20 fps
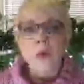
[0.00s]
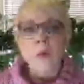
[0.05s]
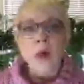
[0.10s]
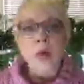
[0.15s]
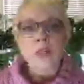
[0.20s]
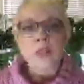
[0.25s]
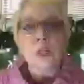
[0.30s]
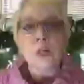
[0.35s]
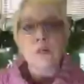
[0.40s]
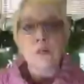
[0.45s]

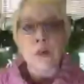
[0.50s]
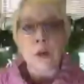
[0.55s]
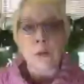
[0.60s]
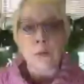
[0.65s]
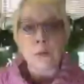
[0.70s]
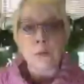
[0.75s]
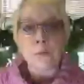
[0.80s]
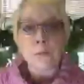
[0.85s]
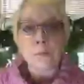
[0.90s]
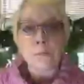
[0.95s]
watching
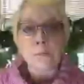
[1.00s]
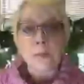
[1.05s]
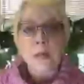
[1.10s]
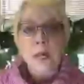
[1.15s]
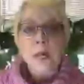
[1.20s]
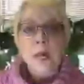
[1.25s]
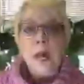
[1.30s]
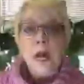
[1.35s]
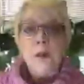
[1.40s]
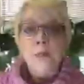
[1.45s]
from?
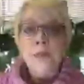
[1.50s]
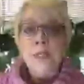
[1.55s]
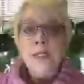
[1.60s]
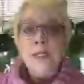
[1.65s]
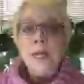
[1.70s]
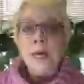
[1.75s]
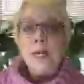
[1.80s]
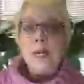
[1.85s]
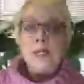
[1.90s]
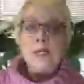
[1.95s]
I'm in
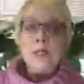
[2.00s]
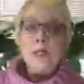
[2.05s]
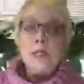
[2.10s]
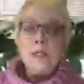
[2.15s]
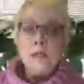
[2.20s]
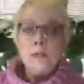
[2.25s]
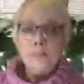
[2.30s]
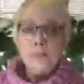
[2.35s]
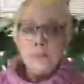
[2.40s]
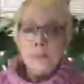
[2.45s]
Dallas,
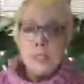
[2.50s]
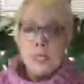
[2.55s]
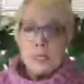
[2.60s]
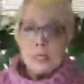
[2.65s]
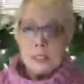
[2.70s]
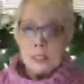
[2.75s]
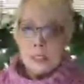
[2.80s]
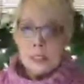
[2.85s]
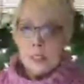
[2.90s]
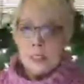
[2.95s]

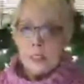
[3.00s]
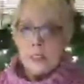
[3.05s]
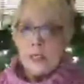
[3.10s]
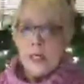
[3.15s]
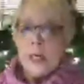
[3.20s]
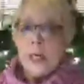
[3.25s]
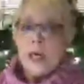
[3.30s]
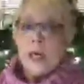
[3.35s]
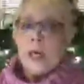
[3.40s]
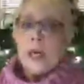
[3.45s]
Texas,
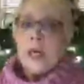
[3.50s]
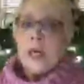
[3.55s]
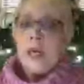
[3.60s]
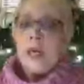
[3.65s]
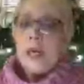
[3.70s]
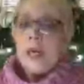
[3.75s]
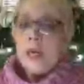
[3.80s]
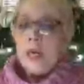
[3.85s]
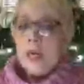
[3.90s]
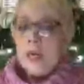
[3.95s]

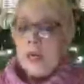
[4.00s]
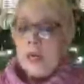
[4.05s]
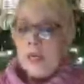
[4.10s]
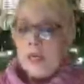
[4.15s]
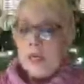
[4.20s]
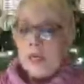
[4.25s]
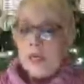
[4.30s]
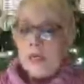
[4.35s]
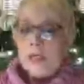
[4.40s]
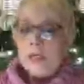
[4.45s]

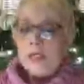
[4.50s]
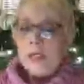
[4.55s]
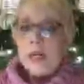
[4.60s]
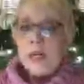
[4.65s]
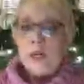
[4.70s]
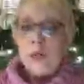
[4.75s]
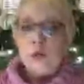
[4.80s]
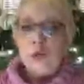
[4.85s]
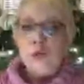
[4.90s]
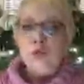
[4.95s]
and it's
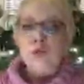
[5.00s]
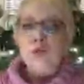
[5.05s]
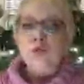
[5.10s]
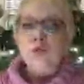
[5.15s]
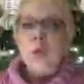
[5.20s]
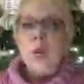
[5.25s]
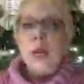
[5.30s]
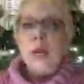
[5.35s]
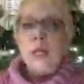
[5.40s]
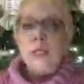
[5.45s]
got
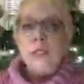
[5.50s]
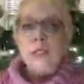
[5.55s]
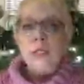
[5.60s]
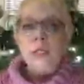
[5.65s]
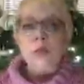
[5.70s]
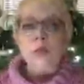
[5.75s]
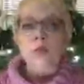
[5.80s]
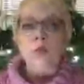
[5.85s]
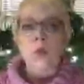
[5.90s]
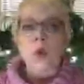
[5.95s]

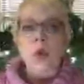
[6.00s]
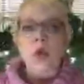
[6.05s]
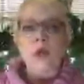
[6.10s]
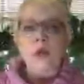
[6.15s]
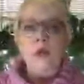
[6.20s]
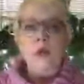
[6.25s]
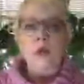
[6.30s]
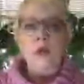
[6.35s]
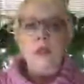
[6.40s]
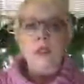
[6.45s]
crazy
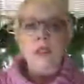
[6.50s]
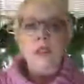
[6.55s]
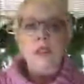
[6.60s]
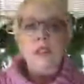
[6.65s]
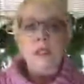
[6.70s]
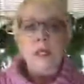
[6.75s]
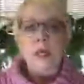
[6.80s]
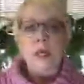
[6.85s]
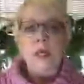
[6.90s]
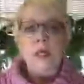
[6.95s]
weather these
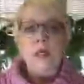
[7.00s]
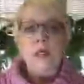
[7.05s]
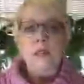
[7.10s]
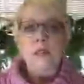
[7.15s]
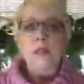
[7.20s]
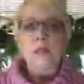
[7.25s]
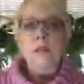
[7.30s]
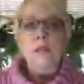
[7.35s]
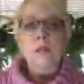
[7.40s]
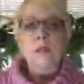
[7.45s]

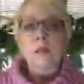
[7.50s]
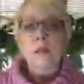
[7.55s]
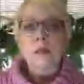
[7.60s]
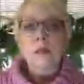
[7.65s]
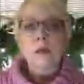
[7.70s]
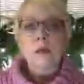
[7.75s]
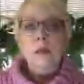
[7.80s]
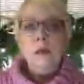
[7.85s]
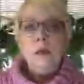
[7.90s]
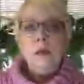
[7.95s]
days.
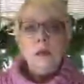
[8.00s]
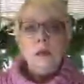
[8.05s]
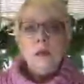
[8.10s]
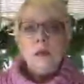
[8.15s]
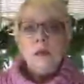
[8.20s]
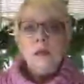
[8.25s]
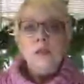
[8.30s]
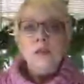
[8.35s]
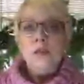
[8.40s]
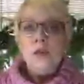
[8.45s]

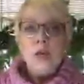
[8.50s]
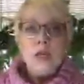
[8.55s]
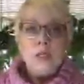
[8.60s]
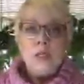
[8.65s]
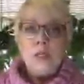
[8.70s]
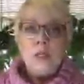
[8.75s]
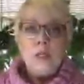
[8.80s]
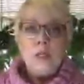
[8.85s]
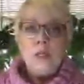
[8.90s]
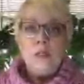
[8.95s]
It's
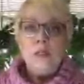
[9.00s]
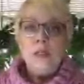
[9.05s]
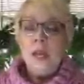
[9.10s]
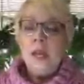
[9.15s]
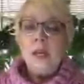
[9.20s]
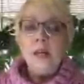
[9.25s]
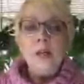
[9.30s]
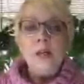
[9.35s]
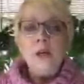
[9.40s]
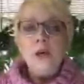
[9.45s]
crazy. It's
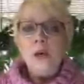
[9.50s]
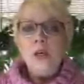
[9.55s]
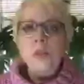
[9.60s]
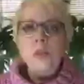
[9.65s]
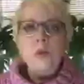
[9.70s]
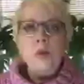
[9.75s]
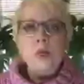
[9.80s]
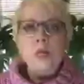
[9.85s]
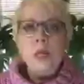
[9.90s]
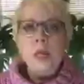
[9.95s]
80
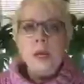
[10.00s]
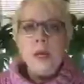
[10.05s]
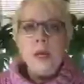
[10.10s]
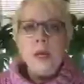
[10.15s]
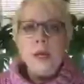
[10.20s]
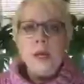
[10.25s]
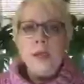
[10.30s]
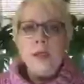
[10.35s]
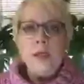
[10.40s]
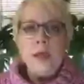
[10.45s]
degrees one
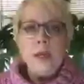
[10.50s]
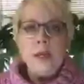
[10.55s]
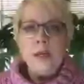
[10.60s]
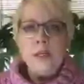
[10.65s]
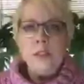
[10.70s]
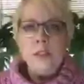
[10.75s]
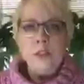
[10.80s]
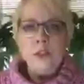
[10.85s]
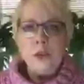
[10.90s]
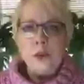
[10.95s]
day, and then
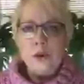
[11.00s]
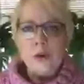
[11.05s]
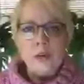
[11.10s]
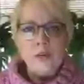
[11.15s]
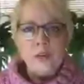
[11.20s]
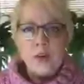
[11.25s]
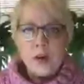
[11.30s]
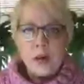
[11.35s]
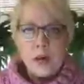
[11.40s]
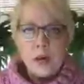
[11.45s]
it's
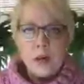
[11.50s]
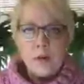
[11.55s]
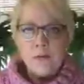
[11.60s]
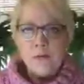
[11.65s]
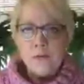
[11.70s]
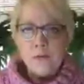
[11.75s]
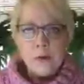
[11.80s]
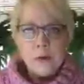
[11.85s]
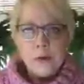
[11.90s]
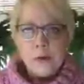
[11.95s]

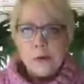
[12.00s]
35